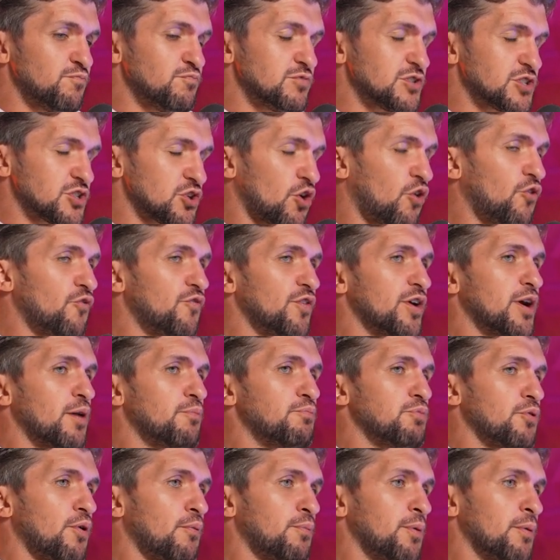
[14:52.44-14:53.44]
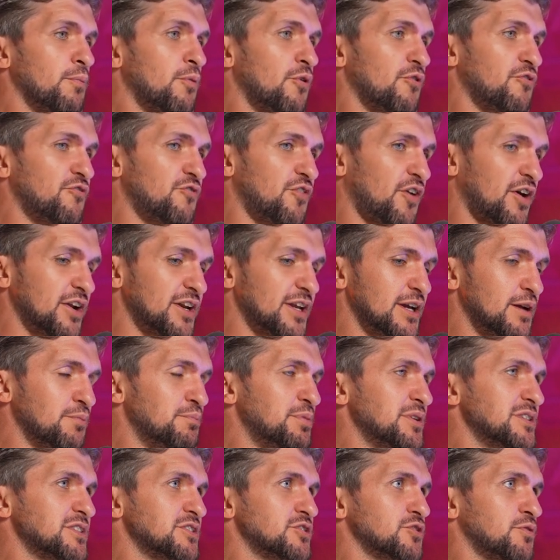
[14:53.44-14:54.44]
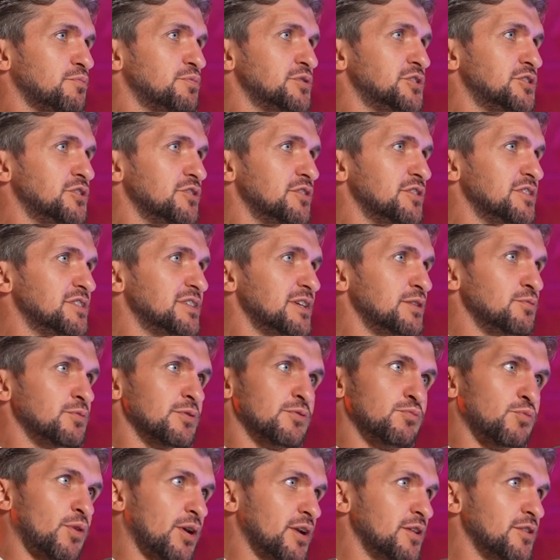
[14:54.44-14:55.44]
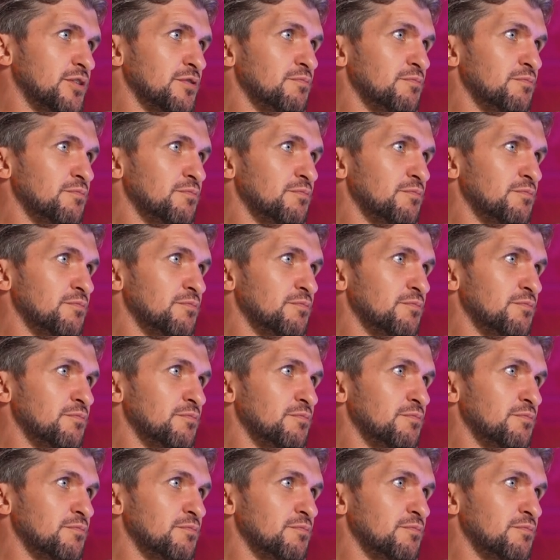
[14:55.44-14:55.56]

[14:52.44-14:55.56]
solving a problem or finding a business opportunity with one of